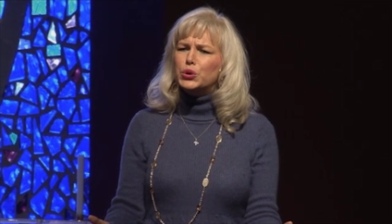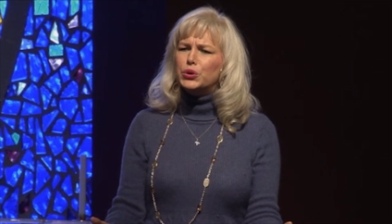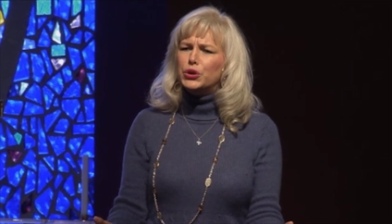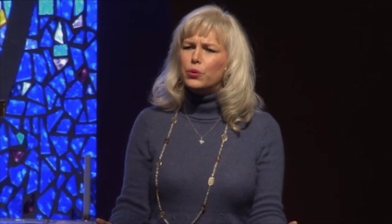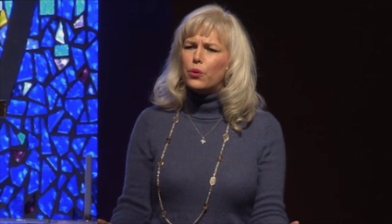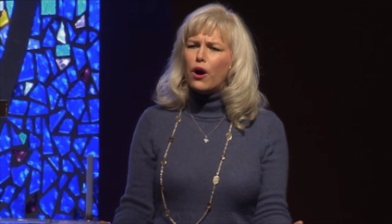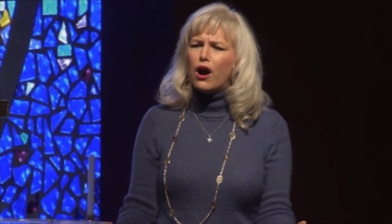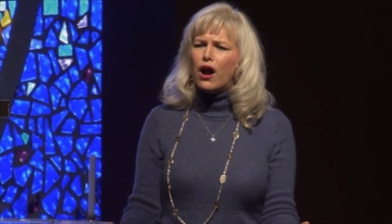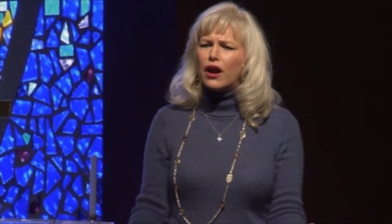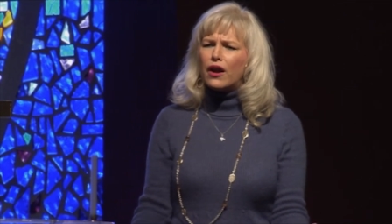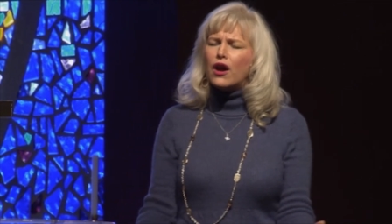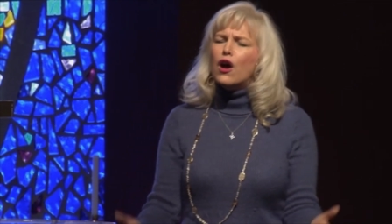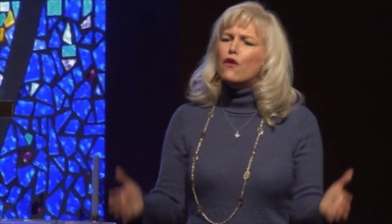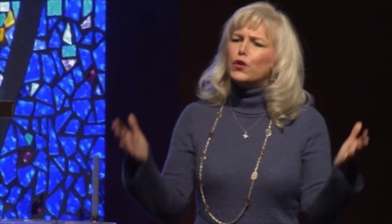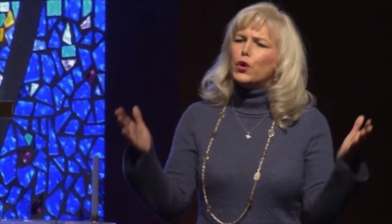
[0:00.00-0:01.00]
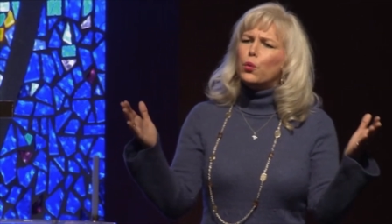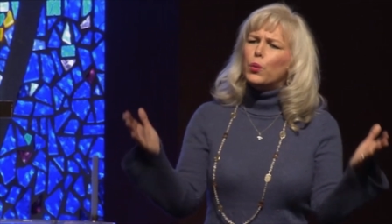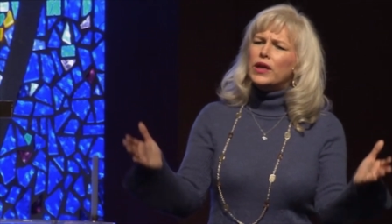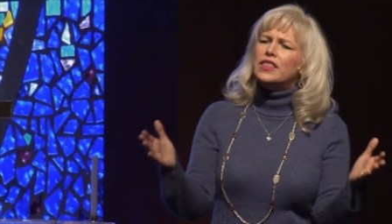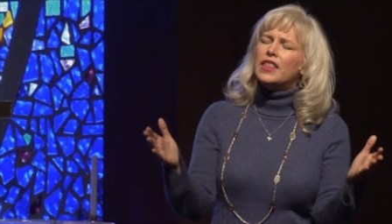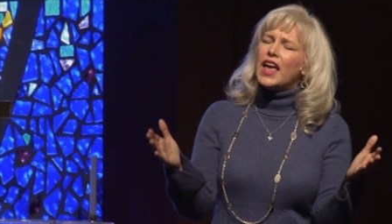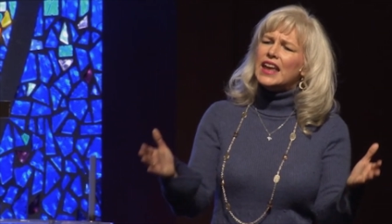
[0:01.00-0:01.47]
you are. For
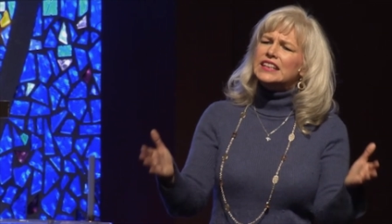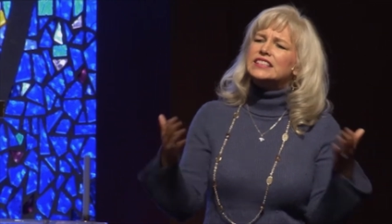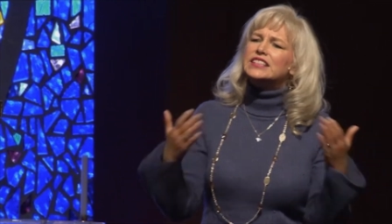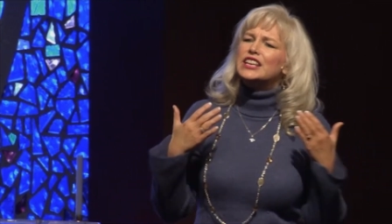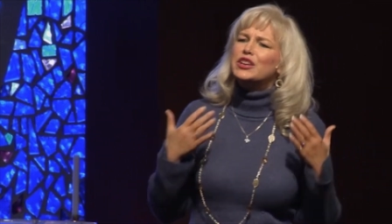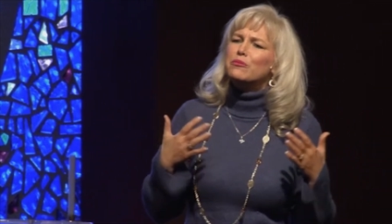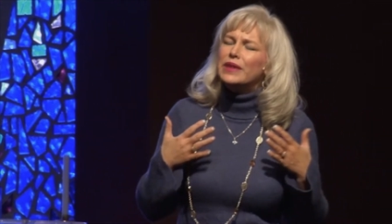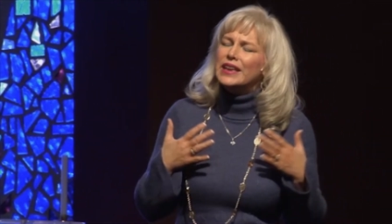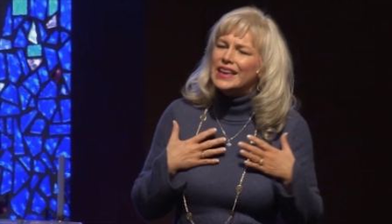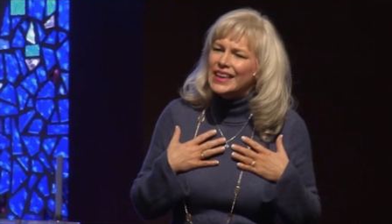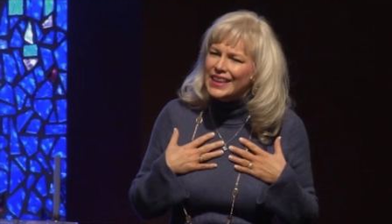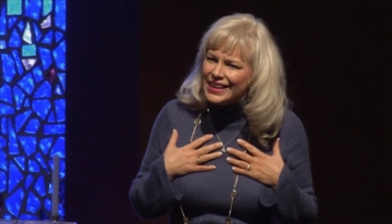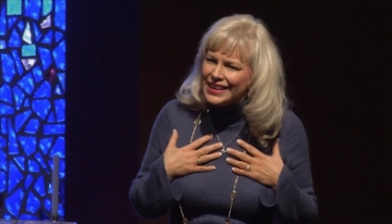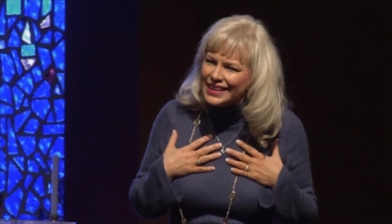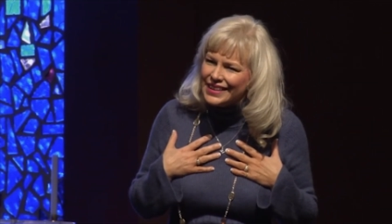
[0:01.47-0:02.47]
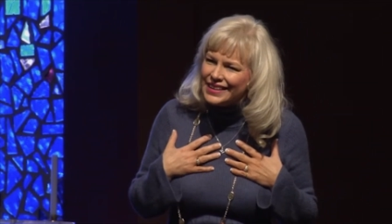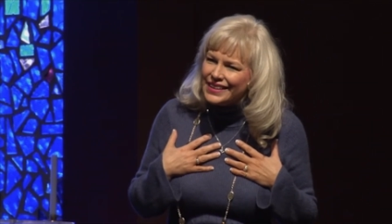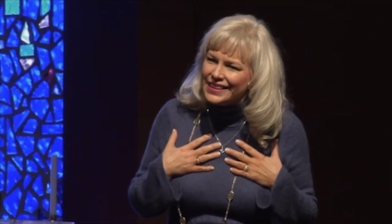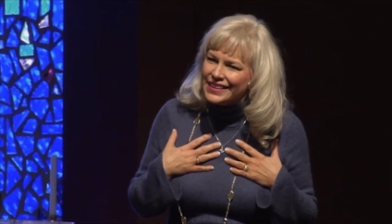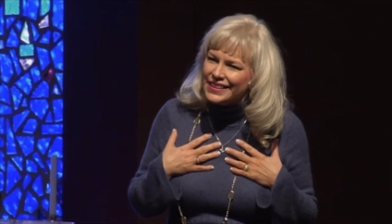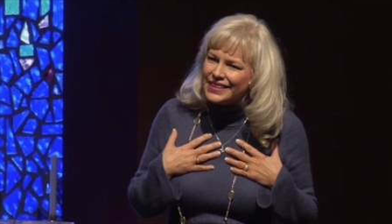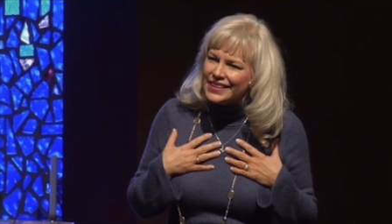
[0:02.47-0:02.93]
when they see me,
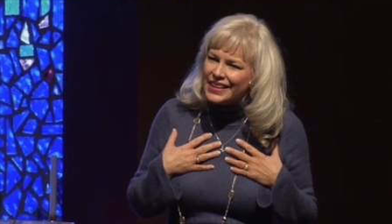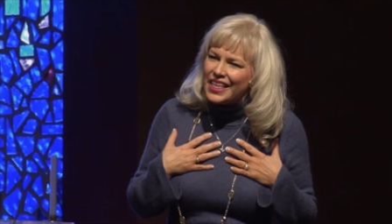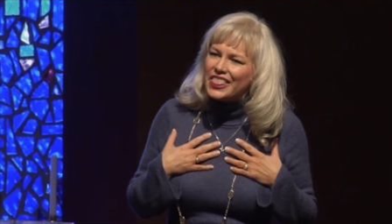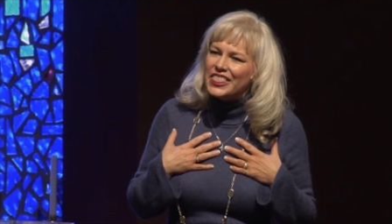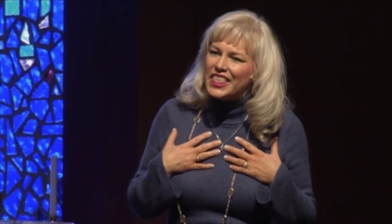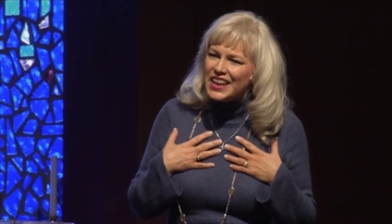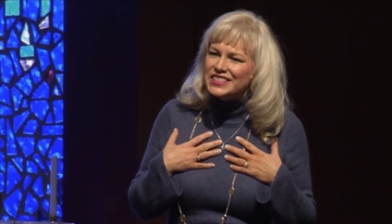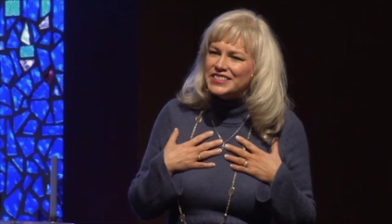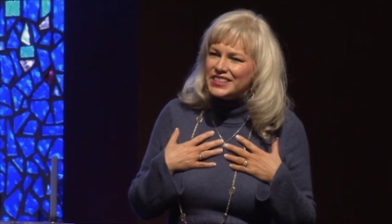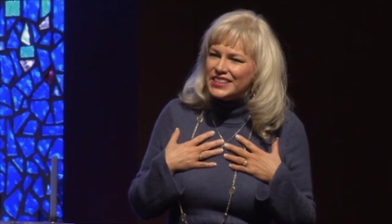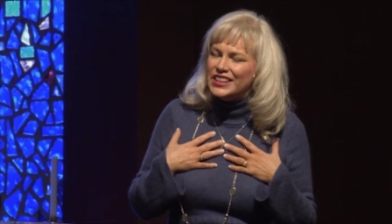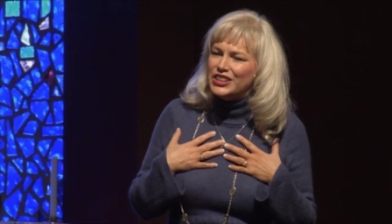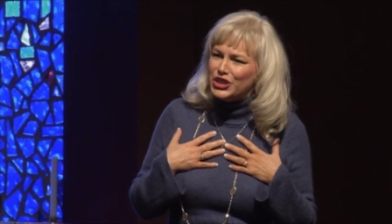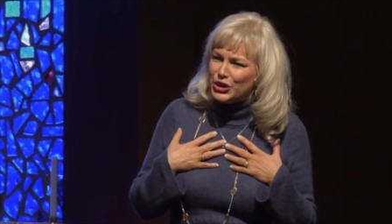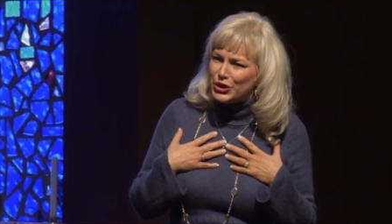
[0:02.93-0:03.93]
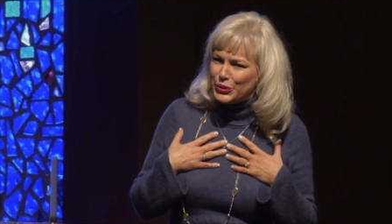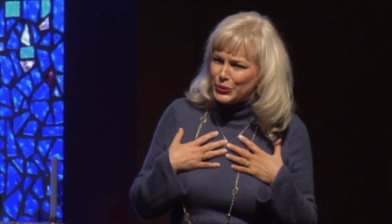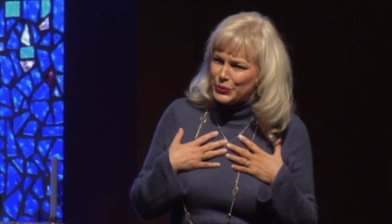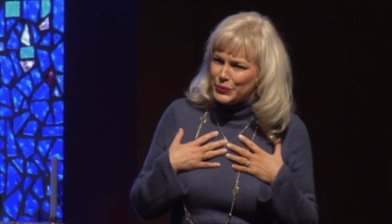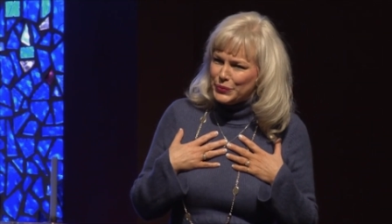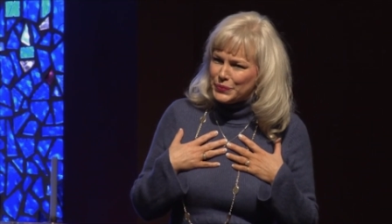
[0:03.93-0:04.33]
they see you.